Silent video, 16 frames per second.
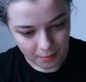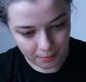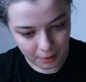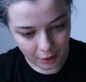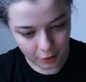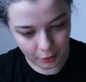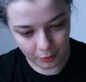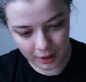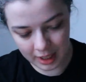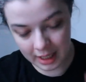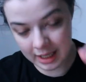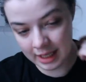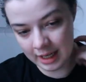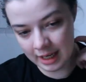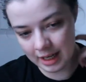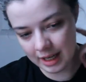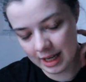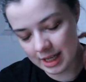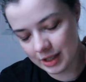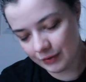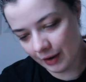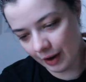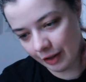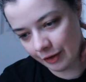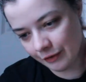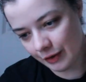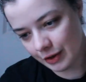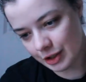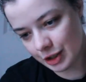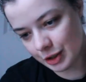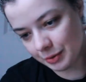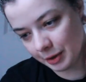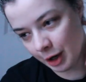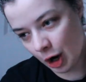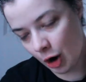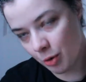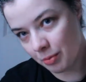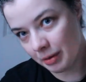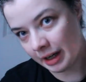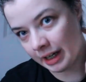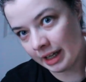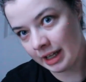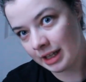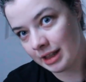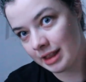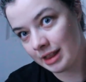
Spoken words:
But when his father falls into a coma,